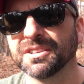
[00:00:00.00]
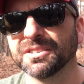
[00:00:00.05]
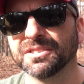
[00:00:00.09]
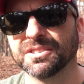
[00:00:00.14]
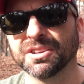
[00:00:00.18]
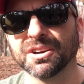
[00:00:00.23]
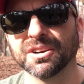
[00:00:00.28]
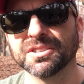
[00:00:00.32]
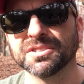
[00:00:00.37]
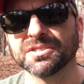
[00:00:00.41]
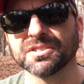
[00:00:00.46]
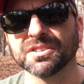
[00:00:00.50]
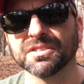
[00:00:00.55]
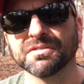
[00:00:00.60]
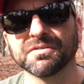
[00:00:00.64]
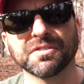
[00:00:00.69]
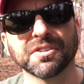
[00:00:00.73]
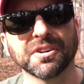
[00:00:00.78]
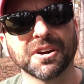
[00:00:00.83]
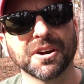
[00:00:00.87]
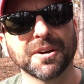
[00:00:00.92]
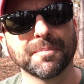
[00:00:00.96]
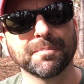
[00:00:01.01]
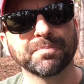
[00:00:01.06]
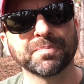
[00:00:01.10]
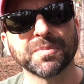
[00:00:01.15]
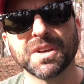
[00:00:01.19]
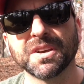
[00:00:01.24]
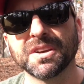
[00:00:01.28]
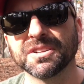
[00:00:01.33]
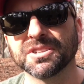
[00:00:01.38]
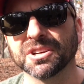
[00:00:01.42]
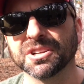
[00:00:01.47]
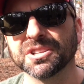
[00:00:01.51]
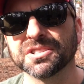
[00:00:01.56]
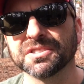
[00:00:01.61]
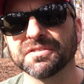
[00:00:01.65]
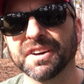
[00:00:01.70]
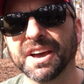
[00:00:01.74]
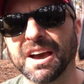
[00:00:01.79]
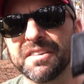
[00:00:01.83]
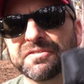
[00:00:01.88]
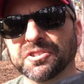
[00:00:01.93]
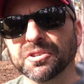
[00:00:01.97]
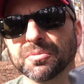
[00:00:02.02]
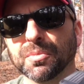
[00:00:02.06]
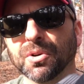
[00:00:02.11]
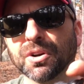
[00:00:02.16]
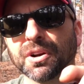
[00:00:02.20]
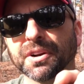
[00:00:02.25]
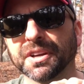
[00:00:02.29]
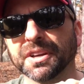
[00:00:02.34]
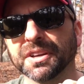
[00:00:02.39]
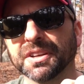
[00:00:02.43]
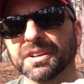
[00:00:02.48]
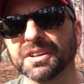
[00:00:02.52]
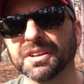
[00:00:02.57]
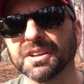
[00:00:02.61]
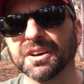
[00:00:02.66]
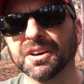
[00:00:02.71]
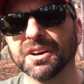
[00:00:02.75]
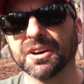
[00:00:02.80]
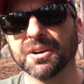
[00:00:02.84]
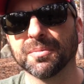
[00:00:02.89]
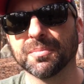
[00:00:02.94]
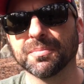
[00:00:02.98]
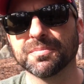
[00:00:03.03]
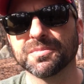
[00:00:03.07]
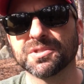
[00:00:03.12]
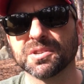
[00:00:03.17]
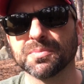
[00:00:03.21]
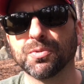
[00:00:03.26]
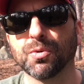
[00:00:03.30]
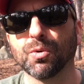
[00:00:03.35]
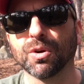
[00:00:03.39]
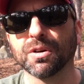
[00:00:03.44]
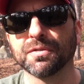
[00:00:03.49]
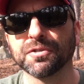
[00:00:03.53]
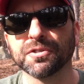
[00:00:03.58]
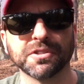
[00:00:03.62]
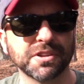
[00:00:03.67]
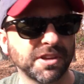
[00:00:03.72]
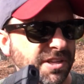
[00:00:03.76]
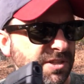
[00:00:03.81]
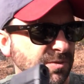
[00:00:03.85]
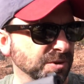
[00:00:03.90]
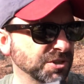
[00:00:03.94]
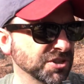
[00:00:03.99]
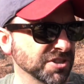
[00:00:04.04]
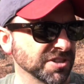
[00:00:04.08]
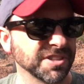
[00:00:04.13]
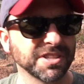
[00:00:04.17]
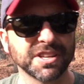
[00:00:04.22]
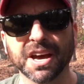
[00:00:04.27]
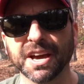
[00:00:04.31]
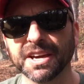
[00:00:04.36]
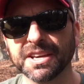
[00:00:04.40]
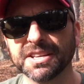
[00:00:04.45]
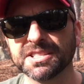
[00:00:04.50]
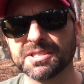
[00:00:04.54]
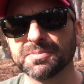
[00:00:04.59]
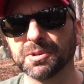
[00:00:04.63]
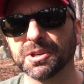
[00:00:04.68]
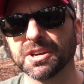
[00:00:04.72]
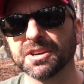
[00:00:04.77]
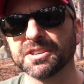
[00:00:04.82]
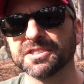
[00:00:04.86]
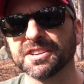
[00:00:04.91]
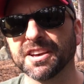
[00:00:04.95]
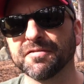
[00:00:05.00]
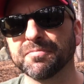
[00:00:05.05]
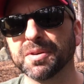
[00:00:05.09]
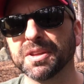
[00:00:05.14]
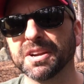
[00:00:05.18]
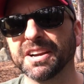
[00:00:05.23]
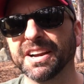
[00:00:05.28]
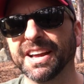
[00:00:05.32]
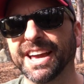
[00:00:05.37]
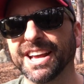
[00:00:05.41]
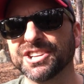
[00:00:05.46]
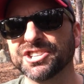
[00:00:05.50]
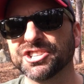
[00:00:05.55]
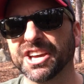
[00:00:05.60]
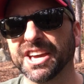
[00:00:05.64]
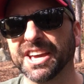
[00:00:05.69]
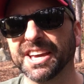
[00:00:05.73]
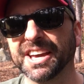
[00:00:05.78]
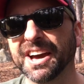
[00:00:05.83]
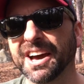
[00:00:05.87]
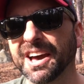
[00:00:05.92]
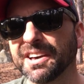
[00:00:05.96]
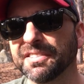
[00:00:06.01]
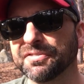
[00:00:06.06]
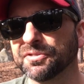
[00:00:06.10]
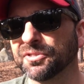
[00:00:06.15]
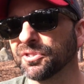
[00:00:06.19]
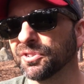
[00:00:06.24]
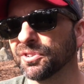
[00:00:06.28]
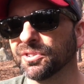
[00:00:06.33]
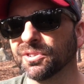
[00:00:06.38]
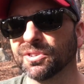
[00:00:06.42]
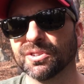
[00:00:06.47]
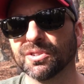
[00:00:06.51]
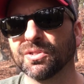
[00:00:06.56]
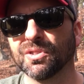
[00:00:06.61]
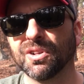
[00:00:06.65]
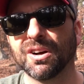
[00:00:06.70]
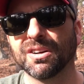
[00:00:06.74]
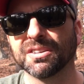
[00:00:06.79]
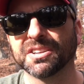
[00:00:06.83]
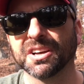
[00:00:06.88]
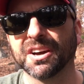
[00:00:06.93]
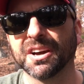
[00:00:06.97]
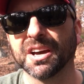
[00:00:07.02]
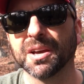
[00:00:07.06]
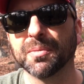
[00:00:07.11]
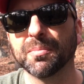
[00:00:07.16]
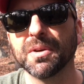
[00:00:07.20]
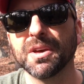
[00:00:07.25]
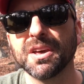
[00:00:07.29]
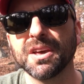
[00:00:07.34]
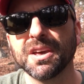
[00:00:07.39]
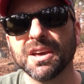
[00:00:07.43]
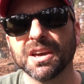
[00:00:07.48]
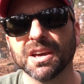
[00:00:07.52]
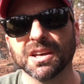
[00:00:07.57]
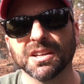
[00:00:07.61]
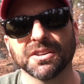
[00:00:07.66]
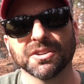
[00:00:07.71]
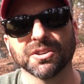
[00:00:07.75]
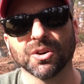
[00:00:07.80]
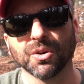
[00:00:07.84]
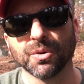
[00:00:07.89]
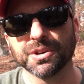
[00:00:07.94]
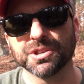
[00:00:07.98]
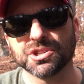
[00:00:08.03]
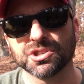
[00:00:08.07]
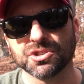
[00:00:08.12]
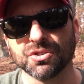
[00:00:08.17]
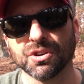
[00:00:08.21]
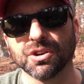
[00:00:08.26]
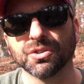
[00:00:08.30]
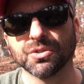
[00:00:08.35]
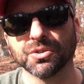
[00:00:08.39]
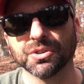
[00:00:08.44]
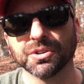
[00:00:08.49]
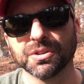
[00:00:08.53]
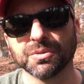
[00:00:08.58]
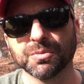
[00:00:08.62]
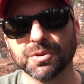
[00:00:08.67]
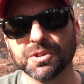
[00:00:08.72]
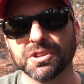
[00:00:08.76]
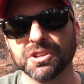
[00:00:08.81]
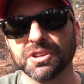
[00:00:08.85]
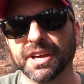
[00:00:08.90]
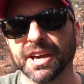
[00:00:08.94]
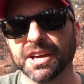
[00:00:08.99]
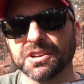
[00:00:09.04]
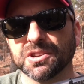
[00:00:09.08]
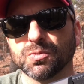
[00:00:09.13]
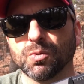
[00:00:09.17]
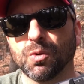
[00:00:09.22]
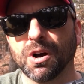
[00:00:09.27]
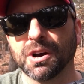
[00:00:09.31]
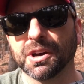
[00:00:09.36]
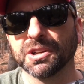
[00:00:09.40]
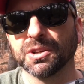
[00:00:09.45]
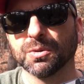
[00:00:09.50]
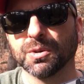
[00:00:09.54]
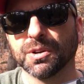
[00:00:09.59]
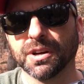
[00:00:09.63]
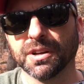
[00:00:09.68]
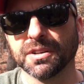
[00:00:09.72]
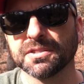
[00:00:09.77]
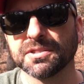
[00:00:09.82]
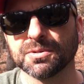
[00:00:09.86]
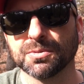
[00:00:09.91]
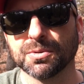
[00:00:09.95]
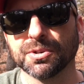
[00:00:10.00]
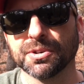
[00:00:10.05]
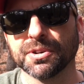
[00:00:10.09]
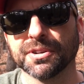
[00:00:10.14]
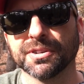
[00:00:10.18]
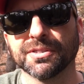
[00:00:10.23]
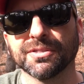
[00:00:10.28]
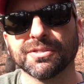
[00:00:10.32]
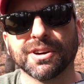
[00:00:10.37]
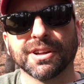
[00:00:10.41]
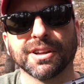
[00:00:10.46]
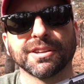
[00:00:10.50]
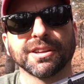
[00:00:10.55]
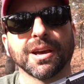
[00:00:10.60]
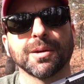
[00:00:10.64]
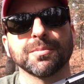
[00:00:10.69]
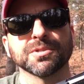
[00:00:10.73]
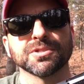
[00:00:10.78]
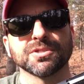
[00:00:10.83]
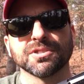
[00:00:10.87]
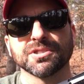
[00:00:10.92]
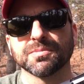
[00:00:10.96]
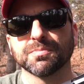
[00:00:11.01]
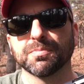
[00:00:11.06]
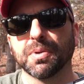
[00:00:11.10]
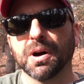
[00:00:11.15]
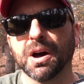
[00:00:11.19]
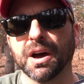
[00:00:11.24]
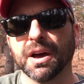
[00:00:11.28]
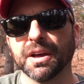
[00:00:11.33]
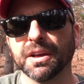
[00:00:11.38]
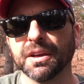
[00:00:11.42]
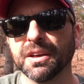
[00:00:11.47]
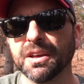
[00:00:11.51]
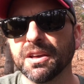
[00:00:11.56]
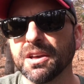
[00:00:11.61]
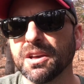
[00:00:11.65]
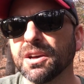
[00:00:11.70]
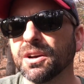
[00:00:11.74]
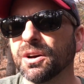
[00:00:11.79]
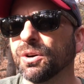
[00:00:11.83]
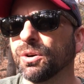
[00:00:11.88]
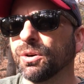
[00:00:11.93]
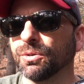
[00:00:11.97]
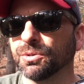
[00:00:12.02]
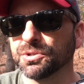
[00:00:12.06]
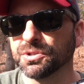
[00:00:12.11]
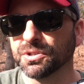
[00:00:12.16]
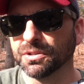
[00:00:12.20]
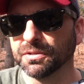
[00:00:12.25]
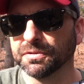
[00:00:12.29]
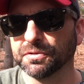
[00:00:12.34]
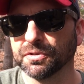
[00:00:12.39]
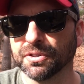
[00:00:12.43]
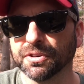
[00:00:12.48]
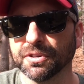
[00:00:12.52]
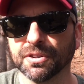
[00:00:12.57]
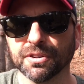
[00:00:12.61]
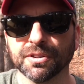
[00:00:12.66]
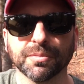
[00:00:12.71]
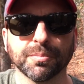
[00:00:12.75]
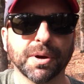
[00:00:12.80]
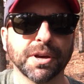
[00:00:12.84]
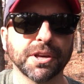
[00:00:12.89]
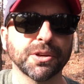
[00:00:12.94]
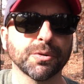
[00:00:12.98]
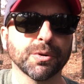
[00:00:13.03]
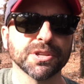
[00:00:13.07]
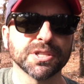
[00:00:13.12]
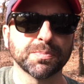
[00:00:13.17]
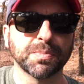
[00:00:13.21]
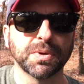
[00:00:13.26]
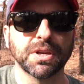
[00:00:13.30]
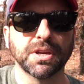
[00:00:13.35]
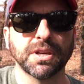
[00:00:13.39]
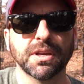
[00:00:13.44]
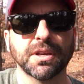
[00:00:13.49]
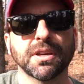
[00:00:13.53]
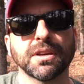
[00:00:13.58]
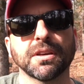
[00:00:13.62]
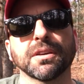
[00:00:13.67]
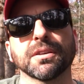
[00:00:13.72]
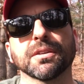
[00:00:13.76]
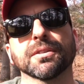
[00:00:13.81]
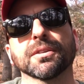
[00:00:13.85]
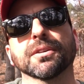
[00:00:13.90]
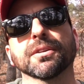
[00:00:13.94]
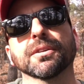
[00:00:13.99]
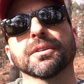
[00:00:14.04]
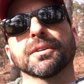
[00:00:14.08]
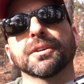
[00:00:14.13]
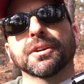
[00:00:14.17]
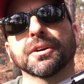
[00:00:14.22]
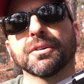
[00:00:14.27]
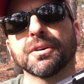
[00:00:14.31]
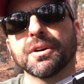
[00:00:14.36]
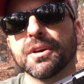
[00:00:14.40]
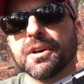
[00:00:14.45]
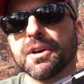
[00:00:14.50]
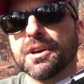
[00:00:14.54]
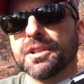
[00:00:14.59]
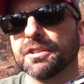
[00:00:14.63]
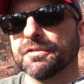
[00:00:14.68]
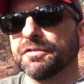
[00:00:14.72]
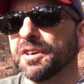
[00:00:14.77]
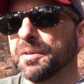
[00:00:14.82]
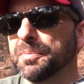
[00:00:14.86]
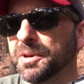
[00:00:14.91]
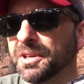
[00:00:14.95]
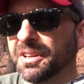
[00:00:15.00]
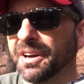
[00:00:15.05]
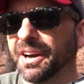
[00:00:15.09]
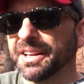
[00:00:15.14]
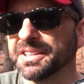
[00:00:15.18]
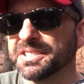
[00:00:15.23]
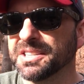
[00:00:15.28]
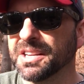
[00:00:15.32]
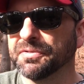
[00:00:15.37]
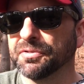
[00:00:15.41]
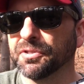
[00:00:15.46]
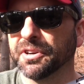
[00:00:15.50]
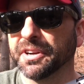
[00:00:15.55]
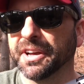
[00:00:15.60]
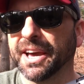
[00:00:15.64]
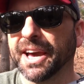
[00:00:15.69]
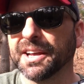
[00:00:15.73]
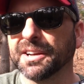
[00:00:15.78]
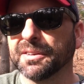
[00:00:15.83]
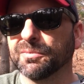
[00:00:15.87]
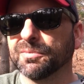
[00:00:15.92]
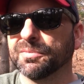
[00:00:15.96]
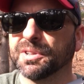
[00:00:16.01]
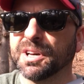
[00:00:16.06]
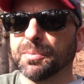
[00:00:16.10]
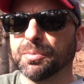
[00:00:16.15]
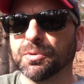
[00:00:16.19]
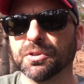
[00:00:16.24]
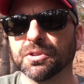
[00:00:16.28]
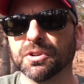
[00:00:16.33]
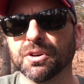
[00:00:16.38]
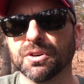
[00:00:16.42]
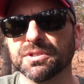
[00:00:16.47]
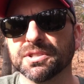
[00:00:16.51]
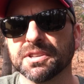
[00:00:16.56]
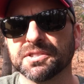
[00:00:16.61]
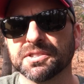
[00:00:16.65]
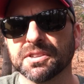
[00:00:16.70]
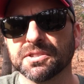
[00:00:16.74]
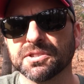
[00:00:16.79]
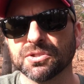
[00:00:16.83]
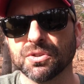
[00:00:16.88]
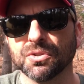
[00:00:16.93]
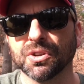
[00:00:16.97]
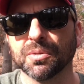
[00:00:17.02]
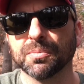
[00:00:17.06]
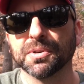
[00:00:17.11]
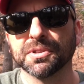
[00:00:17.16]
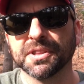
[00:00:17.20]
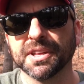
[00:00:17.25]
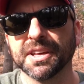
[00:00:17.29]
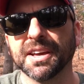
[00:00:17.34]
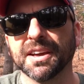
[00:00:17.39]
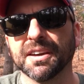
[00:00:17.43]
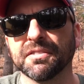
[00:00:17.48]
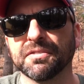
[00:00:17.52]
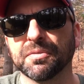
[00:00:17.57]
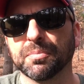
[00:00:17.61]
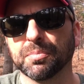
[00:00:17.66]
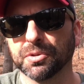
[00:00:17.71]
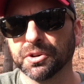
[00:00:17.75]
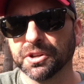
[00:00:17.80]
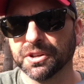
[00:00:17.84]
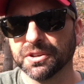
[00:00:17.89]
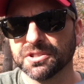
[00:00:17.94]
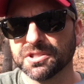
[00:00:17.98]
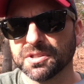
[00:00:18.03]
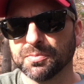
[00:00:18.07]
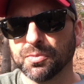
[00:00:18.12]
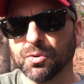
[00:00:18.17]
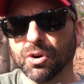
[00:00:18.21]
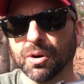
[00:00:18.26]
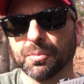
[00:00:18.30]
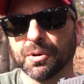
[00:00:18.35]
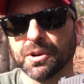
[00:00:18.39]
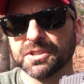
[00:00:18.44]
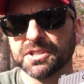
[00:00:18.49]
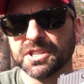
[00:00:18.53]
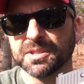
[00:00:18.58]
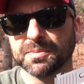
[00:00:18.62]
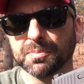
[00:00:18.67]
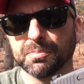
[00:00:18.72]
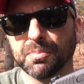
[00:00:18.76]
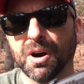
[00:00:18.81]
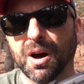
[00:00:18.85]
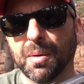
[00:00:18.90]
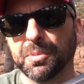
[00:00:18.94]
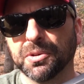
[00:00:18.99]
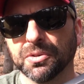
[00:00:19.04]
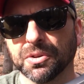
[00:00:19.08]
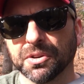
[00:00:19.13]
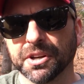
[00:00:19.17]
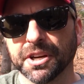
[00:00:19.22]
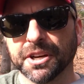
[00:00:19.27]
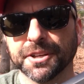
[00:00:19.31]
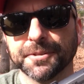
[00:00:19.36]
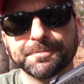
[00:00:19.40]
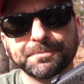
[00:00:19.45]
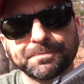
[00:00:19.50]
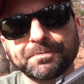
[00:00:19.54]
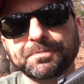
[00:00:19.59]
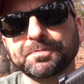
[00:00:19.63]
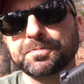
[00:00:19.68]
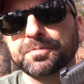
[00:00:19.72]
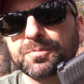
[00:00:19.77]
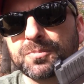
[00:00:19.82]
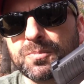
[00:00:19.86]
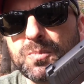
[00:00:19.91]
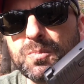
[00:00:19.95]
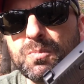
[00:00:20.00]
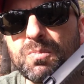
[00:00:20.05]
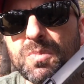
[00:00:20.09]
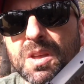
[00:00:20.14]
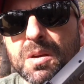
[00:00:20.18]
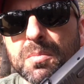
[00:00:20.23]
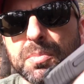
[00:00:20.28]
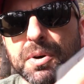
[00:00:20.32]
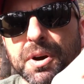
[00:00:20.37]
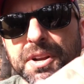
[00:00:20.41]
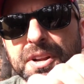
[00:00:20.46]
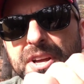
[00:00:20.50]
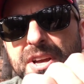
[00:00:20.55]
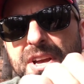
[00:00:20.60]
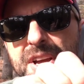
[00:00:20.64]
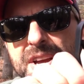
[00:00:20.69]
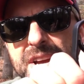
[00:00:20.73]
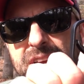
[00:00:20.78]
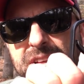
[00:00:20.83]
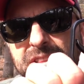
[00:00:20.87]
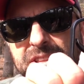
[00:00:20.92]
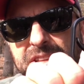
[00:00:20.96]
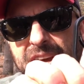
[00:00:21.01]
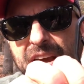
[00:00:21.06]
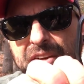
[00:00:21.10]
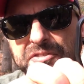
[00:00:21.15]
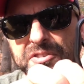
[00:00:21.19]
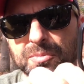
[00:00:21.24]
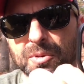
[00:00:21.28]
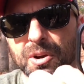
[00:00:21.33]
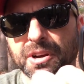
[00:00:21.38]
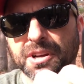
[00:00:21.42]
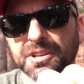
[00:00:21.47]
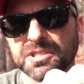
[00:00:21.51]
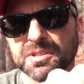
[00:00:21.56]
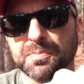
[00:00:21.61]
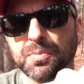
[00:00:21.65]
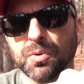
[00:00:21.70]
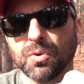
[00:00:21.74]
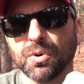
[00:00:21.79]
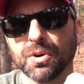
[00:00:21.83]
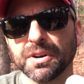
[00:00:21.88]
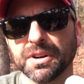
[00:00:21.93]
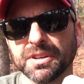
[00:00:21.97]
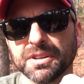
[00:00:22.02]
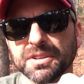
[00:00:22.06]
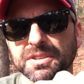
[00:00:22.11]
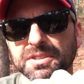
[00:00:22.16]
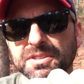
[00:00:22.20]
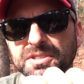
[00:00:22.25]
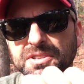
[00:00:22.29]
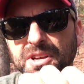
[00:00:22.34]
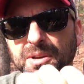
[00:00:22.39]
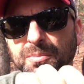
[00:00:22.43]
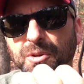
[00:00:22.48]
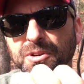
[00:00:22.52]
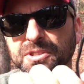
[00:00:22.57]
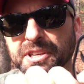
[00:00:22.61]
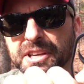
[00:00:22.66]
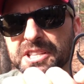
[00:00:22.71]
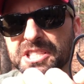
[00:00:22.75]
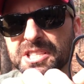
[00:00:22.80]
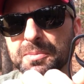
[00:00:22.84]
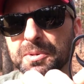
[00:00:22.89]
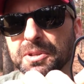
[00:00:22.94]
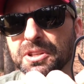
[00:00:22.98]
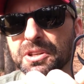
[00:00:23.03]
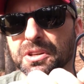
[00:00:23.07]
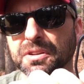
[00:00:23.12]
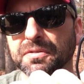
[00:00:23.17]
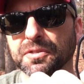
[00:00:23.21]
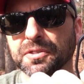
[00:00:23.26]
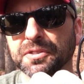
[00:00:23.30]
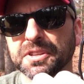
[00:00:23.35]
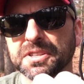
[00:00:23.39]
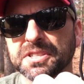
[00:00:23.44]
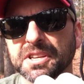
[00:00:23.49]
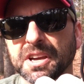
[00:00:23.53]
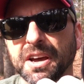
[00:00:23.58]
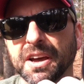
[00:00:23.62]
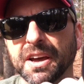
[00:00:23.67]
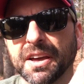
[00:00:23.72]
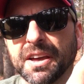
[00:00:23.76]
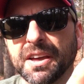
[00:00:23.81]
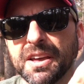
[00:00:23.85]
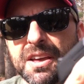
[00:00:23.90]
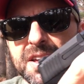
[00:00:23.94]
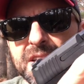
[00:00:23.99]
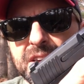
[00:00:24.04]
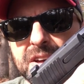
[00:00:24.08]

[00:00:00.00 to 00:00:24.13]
Tons of aftermarket support for these, which is nice because I've been an HK guy for a long time, and you're always struggling with, you can't just walk into a gun store and a lot of times and just buy a holster for my USP or the VP9 is different. I had a couple of those. I since sold them, but they have pretty good support because it's a popular gun. But the aftermarket support is looks like it's going to be good for this guy.